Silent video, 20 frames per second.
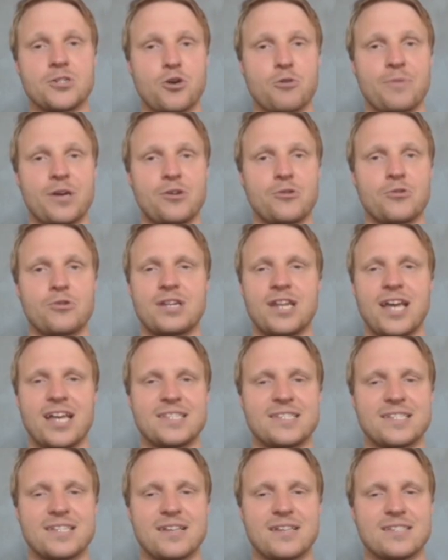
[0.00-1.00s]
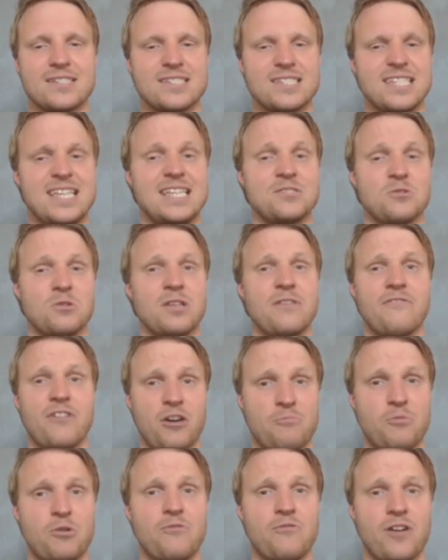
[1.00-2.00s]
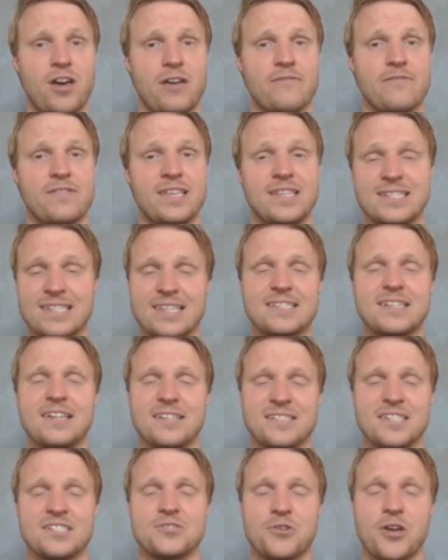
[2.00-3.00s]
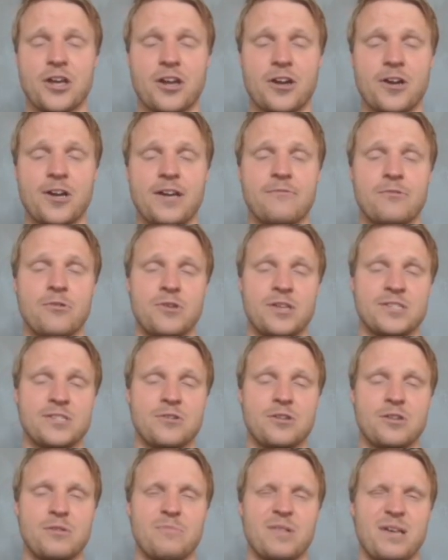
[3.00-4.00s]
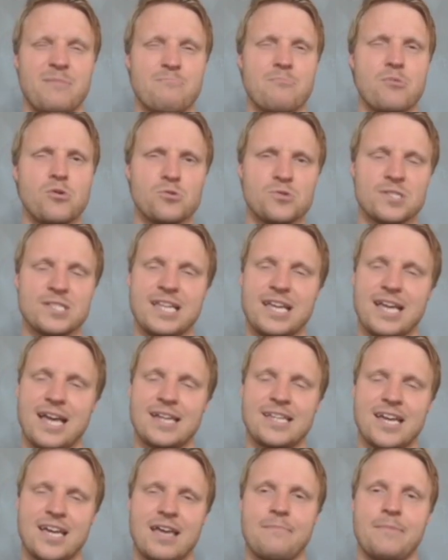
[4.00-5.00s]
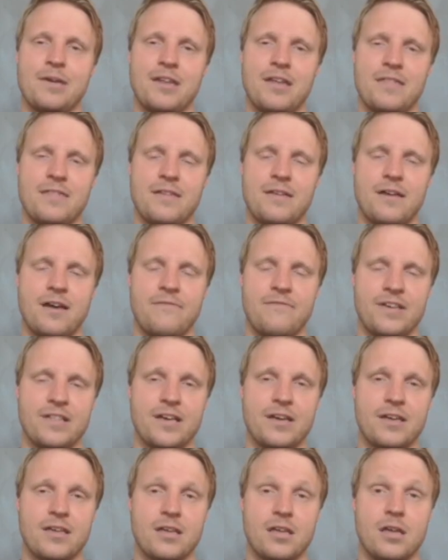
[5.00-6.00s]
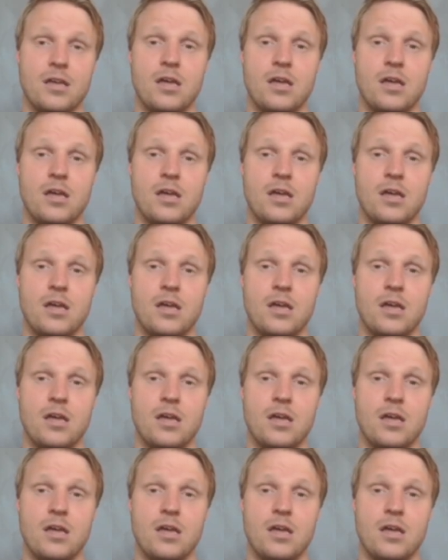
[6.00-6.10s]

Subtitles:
Pedro, and that's because he's only 5.5. He's listed as a striker, even though he's going to play mostly attacking mid, I feel like.